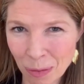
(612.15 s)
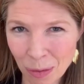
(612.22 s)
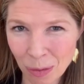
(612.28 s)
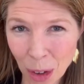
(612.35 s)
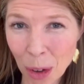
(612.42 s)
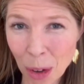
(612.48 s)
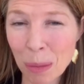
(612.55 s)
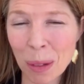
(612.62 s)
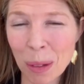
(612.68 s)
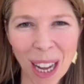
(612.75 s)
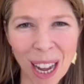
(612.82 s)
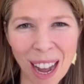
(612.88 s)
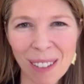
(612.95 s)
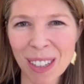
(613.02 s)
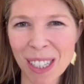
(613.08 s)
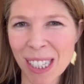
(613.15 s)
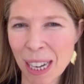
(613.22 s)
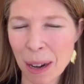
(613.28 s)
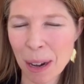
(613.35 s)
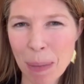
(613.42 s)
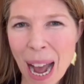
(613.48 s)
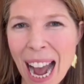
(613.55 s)
firmly
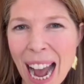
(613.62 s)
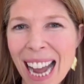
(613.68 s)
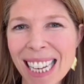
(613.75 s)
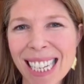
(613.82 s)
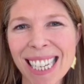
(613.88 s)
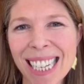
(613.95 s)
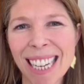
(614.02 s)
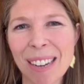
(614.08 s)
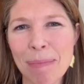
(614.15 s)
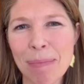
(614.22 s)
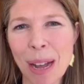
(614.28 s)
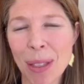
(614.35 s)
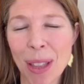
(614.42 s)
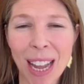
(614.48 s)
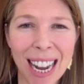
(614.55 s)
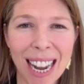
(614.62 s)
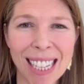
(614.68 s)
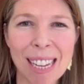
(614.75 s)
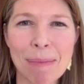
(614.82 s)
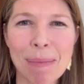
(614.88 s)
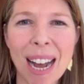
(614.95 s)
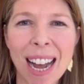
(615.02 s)
obviously are passionate about that
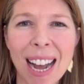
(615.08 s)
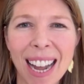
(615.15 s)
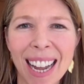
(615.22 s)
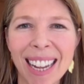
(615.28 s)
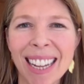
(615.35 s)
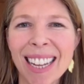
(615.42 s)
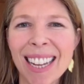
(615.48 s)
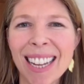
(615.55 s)
as am i